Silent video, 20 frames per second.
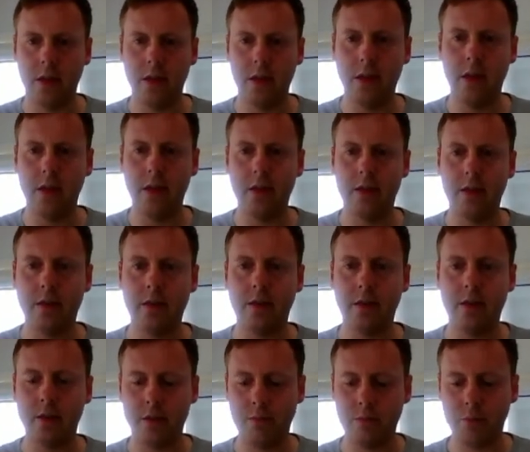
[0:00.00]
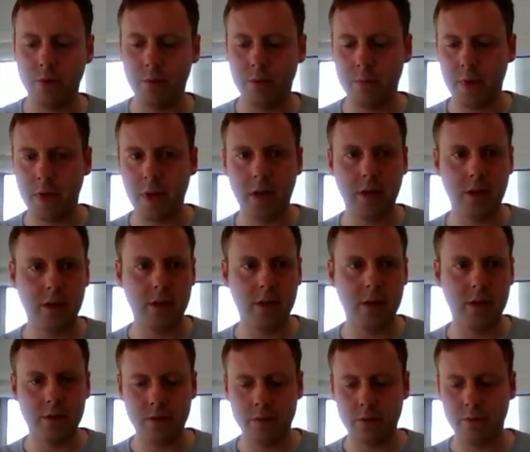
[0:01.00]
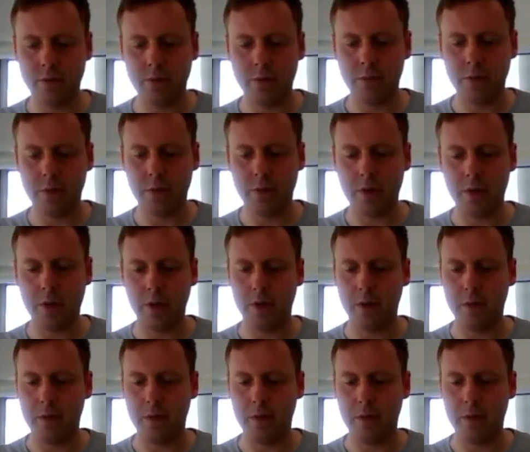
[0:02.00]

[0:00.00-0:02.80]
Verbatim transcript: and put it back into the Pi.